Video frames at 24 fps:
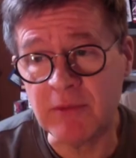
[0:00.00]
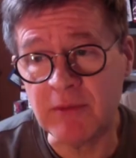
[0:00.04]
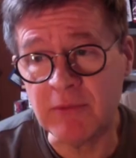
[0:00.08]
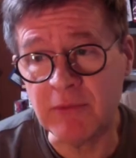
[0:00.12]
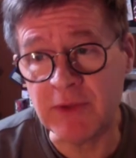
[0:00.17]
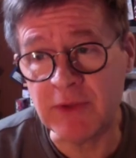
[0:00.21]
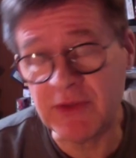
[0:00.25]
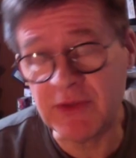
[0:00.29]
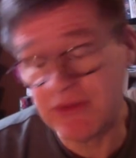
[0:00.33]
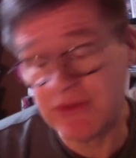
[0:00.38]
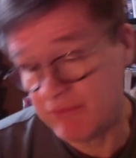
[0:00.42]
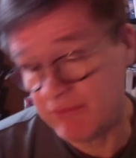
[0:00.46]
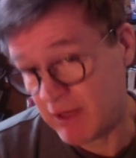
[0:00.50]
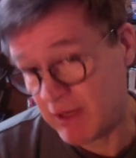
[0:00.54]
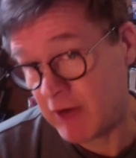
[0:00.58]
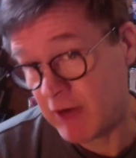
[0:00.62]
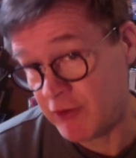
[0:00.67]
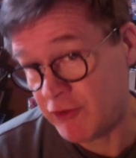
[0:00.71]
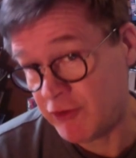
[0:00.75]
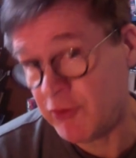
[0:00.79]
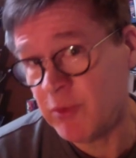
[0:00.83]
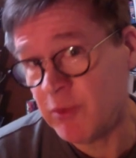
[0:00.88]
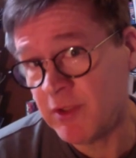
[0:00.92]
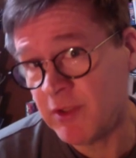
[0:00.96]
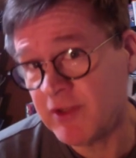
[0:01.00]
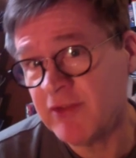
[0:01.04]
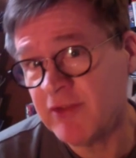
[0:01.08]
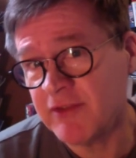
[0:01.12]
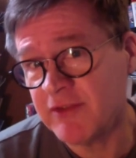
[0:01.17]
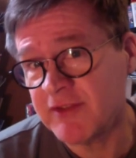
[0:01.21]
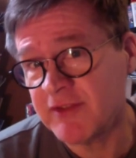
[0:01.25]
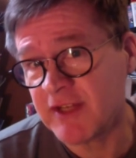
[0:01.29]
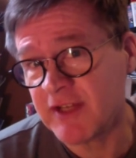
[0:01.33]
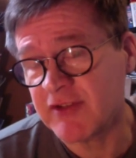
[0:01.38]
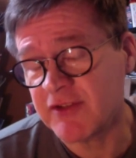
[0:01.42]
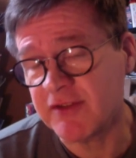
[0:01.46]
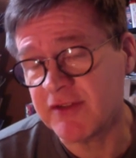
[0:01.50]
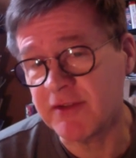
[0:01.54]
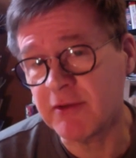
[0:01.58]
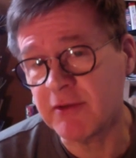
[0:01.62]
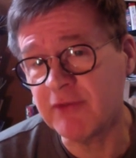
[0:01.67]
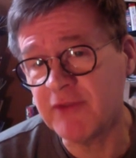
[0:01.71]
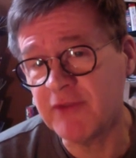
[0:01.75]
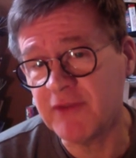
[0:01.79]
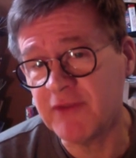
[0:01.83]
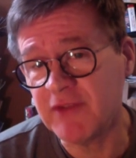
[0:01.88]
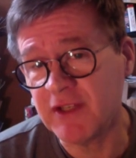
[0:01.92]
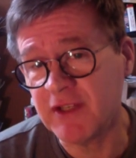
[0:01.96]
With our new one, Section
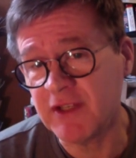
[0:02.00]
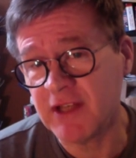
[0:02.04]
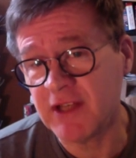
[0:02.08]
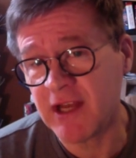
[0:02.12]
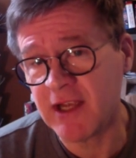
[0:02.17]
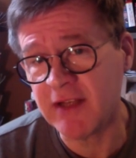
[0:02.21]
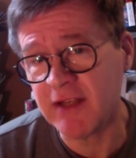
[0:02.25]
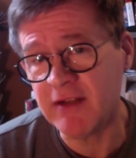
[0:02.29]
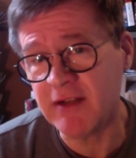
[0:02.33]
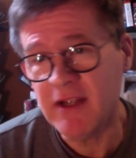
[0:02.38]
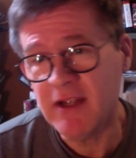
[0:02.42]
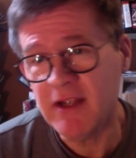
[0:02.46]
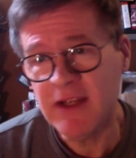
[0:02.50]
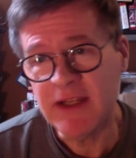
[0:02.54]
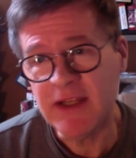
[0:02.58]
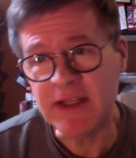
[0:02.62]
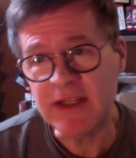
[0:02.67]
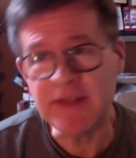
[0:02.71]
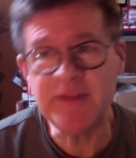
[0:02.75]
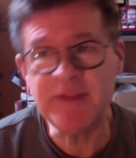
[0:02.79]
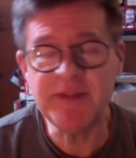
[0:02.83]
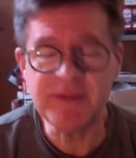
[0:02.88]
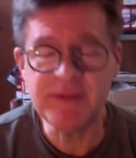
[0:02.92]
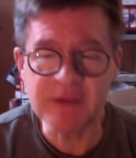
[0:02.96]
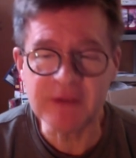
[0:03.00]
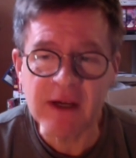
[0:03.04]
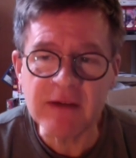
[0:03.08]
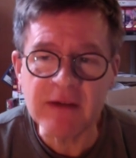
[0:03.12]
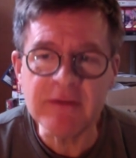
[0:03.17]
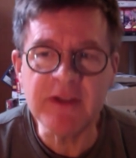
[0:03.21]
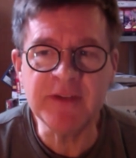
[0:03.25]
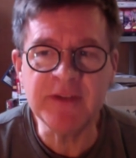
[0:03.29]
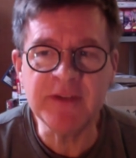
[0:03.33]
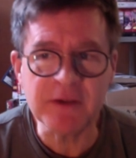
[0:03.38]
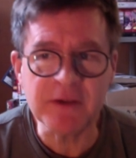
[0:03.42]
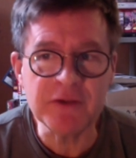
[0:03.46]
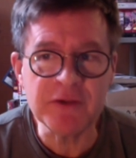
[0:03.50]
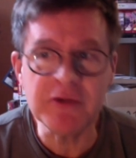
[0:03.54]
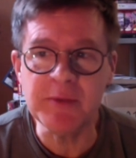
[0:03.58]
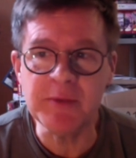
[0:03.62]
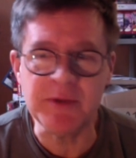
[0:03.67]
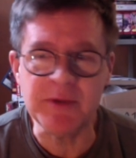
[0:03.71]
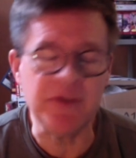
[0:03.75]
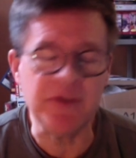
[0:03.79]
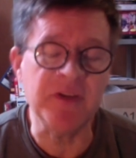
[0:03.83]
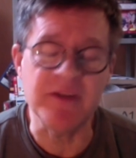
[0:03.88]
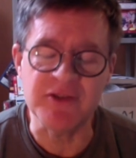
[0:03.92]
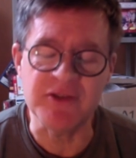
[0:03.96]
059, it's it's our
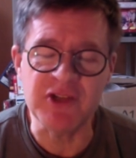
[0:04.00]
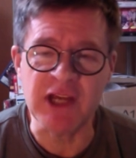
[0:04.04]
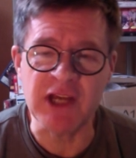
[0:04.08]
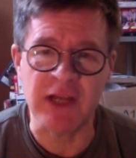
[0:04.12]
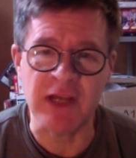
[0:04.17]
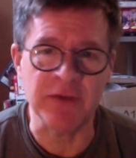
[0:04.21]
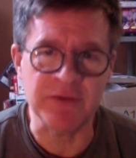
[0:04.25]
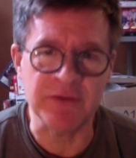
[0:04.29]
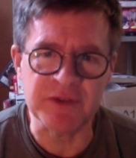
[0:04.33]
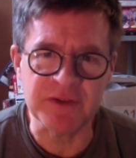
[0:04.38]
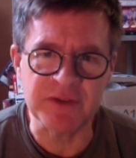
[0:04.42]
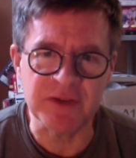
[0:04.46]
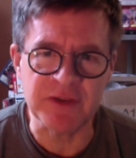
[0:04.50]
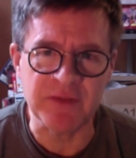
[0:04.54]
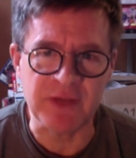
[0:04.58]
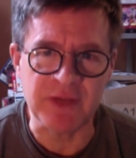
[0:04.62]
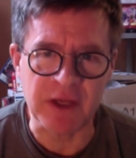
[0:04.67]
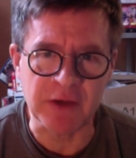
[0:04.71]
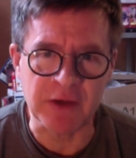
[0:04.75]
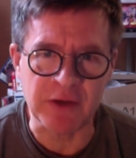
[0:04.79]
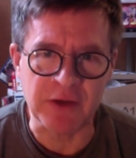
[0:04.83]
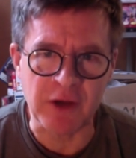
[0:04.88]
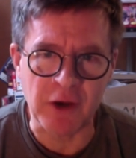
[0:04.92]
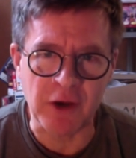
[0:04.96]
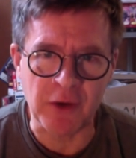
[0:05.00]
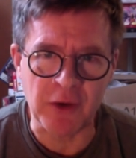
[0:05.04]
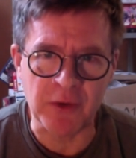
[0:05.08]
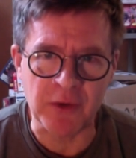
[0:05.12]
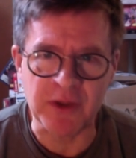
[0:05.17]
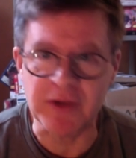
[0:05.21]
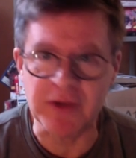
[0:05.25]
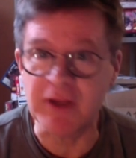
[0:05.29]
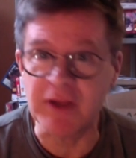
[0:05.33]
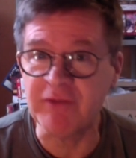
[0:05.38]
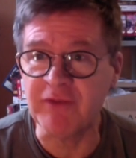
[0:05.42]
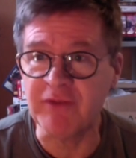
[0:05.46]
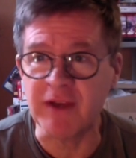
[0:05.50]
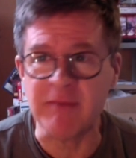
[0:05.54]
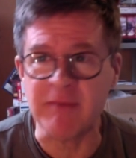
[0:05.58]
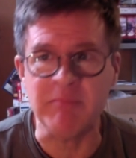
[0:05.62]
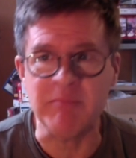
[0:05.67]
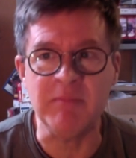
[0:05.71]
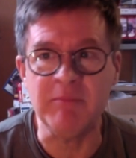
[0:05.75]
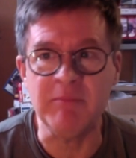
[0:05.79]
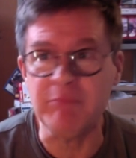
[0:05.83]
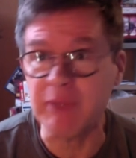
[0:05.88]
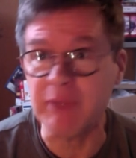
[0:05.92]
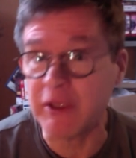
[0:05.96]
tribute to the challengers of the unknown, and they fight
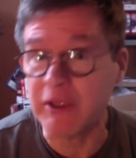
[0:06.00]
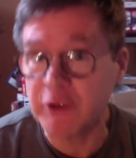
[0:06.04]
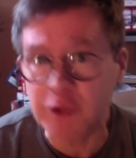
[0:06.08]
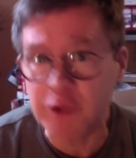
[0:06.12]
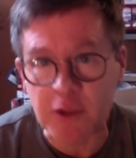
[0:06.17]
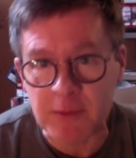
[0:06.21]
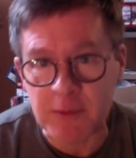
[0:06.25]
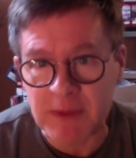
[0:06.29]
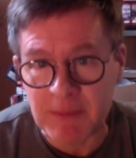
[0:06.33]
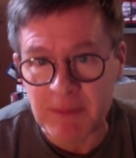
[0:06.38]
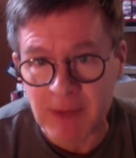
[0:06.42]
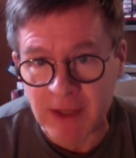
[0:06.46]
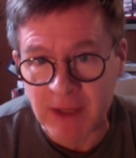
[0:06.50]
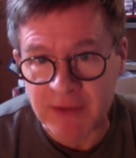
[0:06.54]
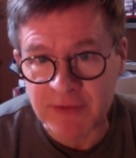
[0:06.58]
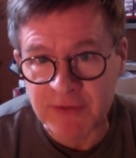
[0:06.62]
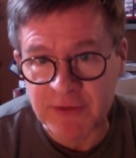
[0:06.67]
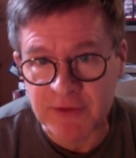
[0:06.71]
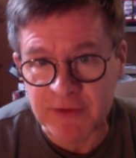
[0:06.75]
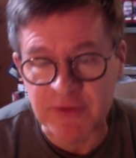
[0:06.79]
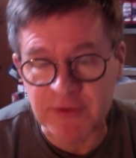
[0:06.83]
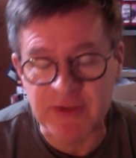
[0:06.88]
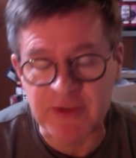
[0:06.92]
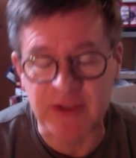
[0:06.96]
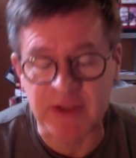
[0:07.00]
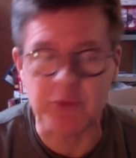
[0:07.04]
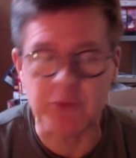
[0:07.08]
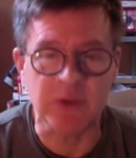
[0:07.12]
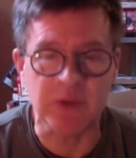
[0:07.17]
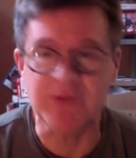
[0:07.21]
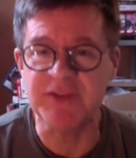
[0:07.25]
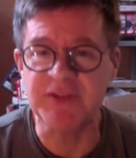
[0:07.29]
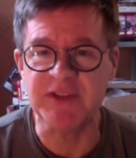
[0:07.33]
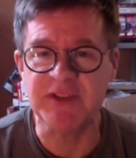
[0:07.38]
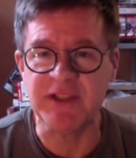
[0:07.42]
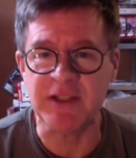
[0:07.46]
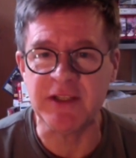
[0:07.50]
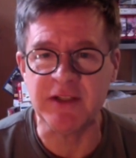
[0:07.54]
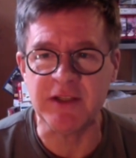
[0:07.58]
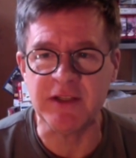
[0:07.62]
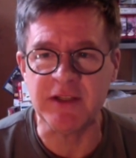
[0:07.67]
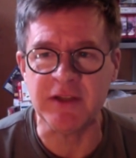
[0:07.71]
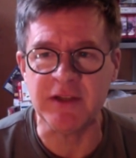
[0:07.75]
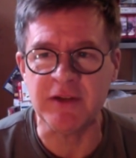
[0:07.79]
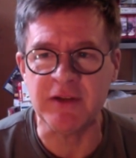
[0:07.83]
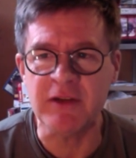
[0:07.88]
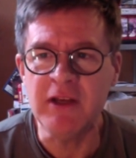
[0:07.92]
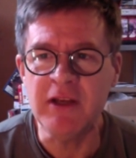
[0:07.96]
big Kirby monsters that you would have seen
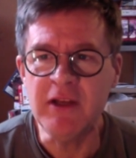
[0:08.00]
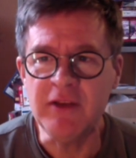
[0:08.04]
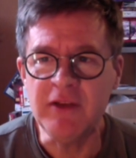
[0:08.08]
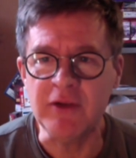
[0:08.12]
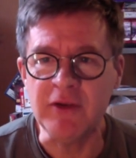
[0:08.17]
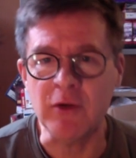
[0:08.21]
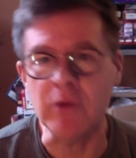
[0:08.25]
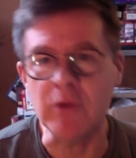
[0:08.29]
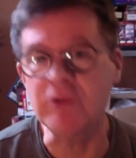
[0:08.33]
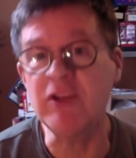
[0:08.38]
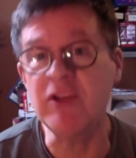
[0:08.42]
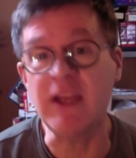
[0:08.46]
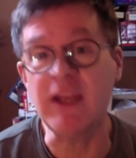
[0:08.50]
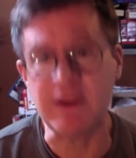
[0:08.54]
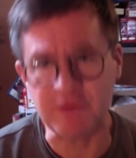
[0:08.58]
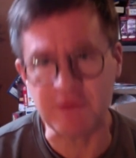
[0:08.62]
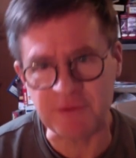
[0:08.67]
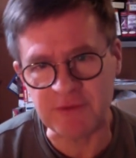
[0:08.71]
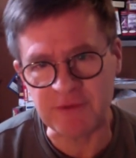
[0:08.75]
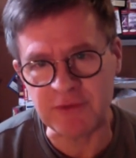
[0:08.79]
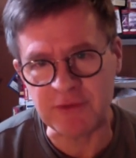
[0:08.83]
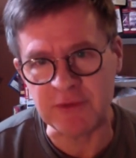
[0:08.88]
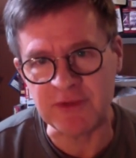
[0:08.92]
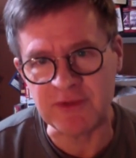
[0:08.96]
in the old Tales to